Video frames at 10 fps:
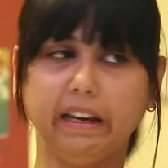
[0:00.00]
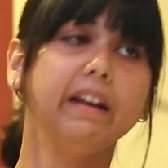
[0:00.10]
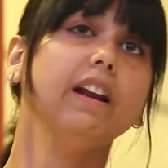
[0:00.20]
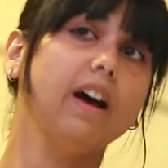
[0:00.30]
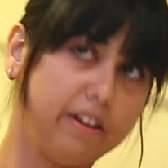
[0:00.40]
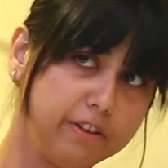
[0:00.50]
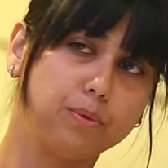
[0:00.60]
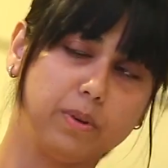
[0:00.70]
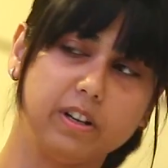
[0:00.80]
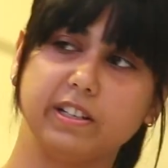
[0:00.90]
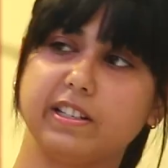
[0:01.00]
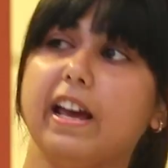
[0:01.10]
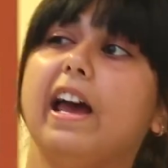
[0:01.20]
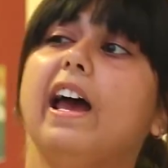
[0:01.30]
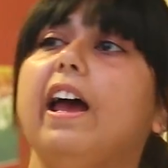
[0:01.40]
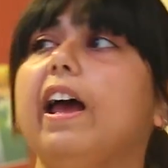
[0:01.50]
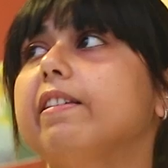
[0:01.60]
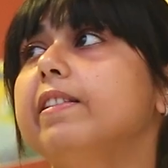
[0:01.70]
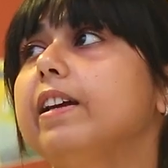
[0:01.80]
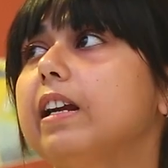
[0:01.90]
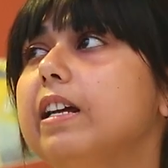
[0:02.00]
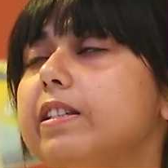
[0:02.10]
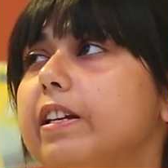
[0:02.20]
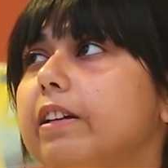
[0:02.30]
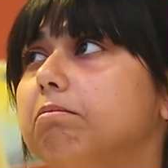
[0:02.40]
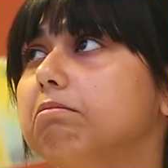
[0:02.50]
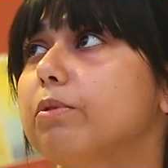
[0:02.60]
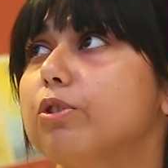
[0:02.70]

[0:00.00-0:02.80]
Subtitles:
In other words, ethnic cleansing